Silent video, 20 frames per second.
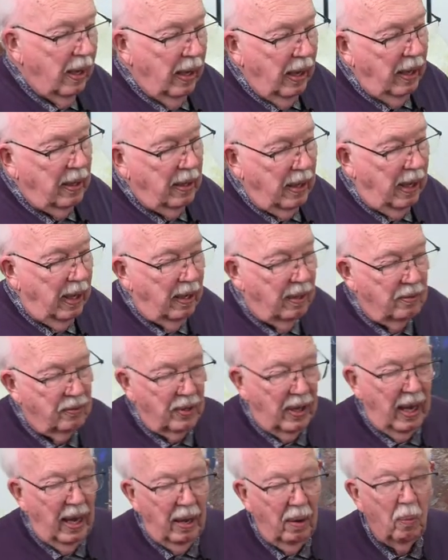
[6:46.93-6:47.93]
It
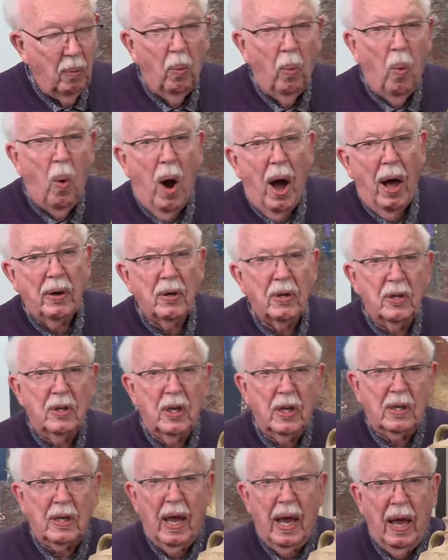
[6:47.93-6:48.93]
is a water
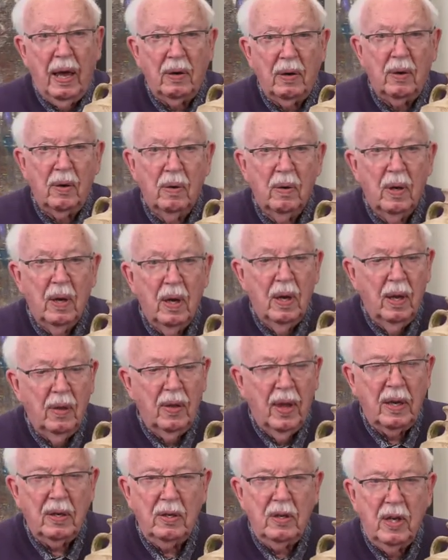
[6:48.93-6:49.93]
decanter
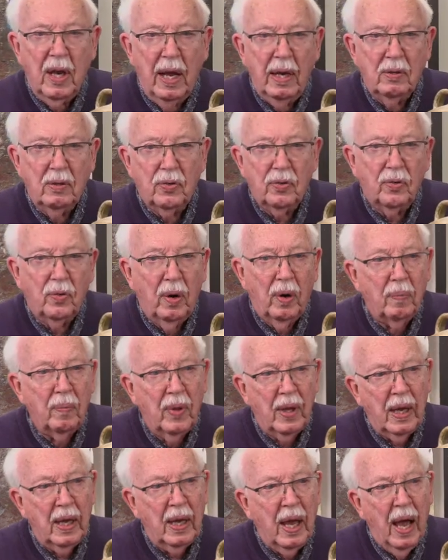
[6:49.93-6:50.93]
that dates
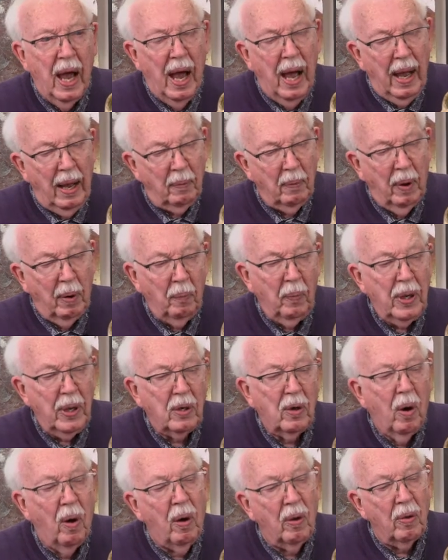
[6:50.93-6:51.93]
from what we
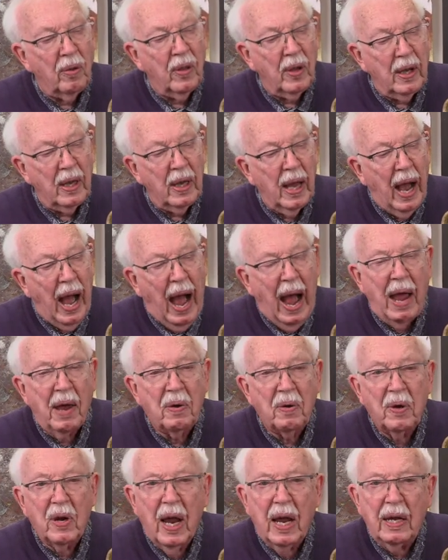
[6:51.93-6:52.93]
call the
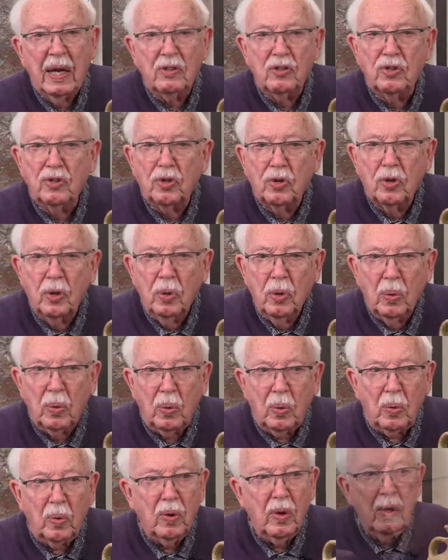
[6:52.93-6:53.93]
Iron Age
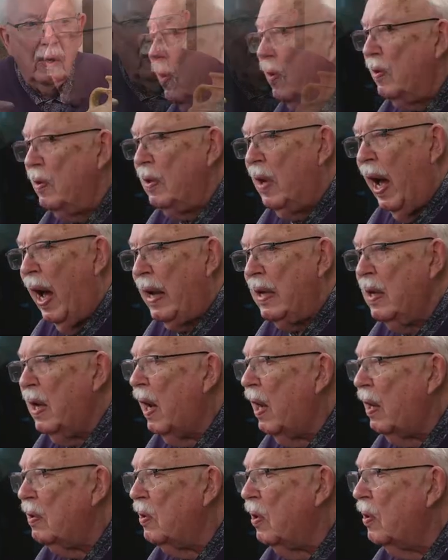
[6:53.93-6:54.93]
II,
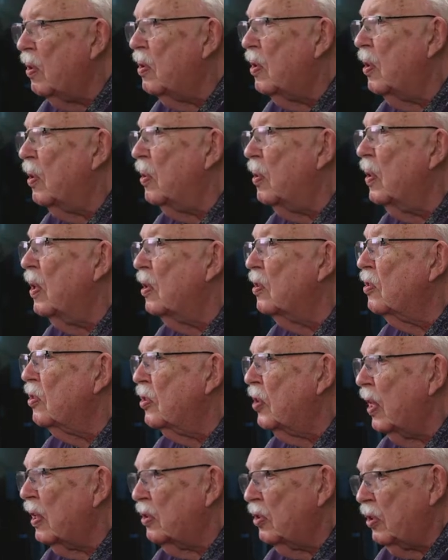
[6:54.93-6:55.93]
900 to
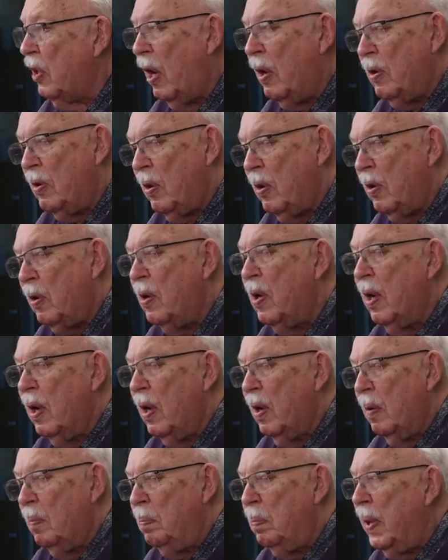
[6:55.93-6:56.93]
600
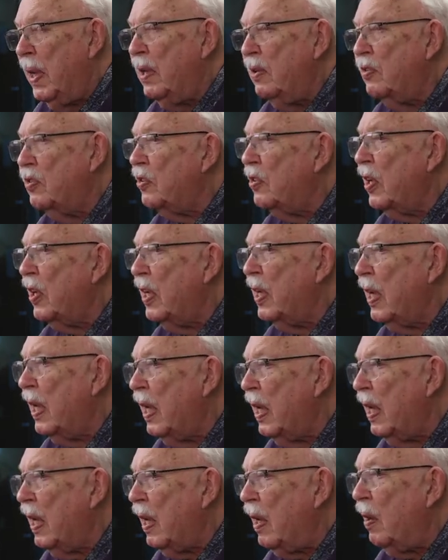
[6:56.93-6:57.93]

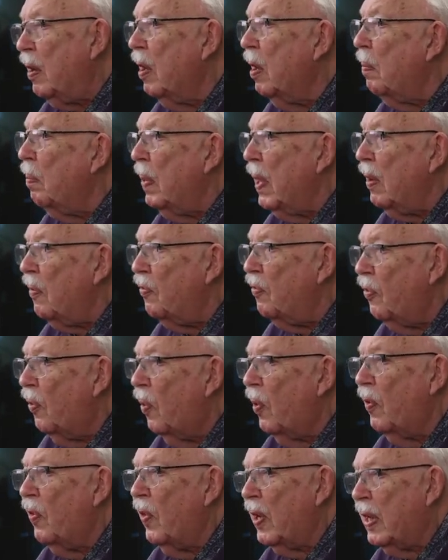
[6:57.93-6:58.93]
BCE,
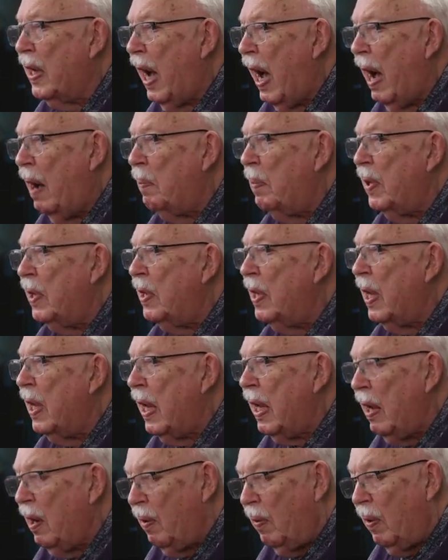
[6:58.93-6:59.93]
before the Common
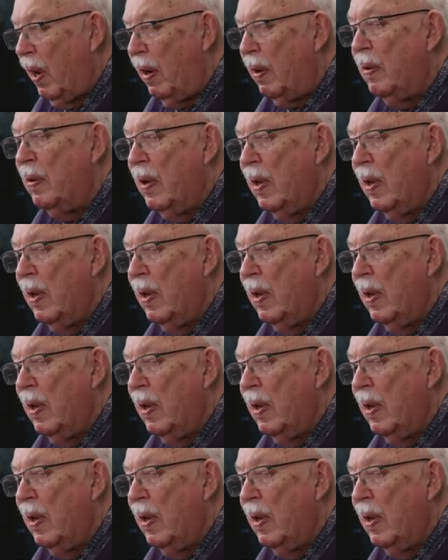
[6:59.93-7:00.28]
Era.